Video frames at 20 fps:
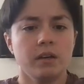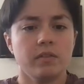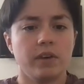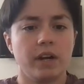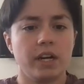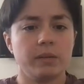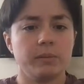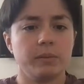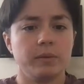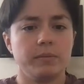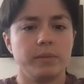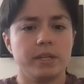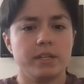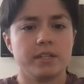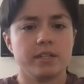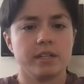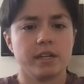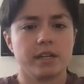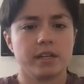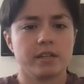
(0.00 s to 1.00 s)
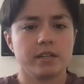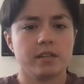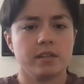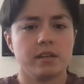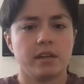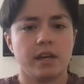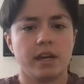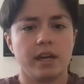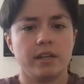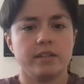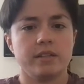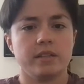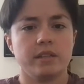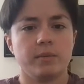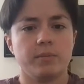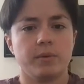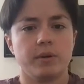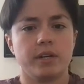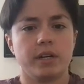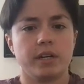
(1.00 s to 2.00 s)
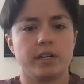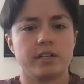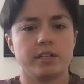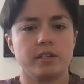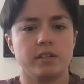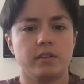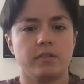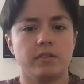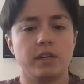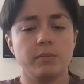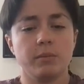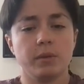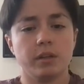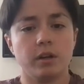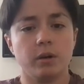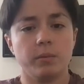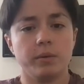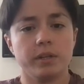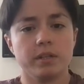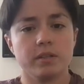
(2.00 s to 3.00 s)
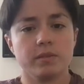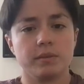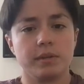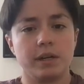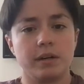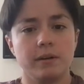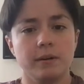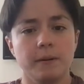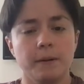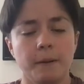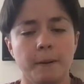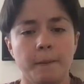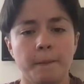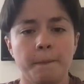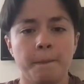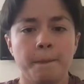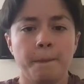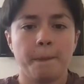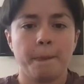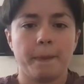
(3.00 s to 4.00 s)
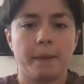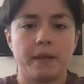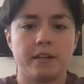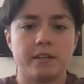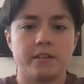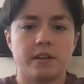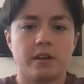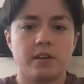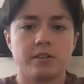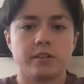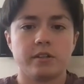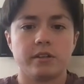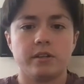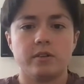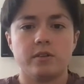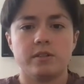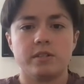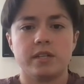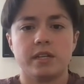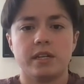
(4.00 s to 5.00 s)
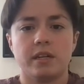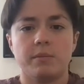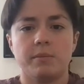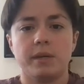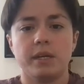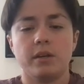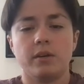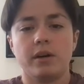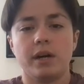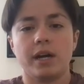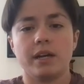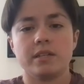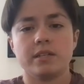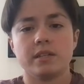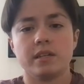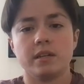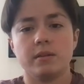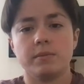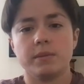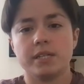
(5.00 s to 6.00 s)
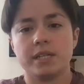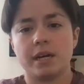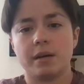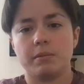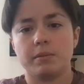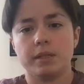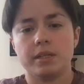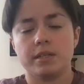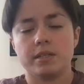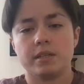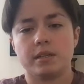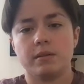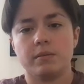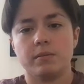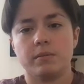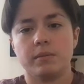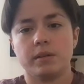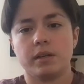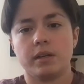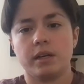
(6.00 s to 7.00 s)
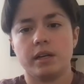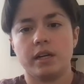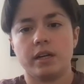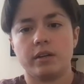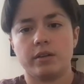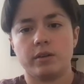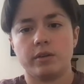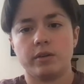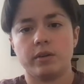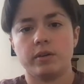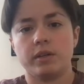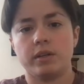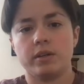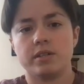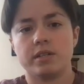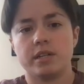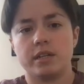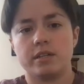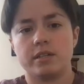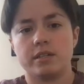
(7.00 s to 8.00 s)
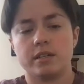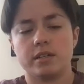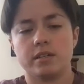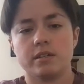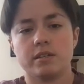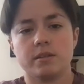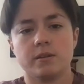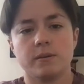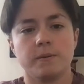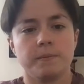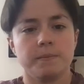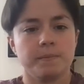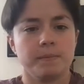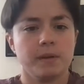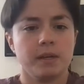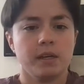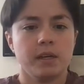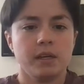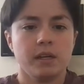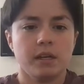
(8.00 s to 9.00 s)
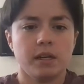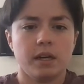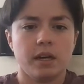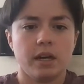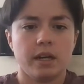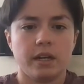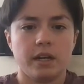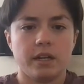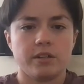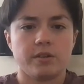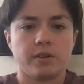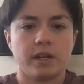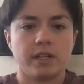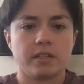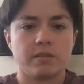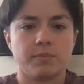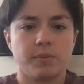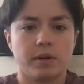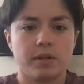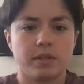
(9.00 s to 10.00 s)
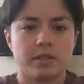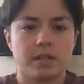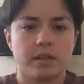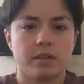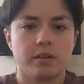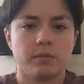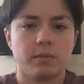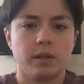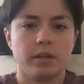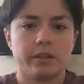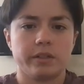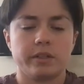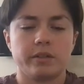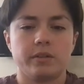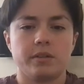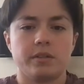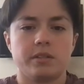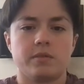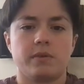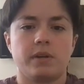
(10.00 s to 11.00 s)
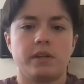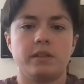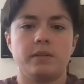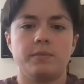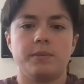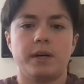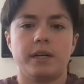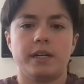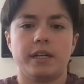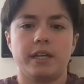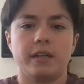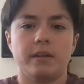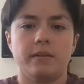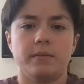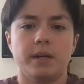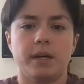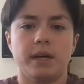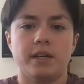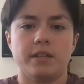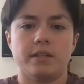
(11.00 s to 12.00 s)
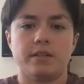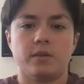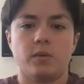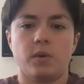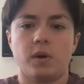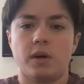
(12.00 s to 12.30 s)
Vitamin B6 aids in the production of hemoglobin as well. It is also used in amino acid metabolism and gluconeogenesis, and it transports other molecules around the body as a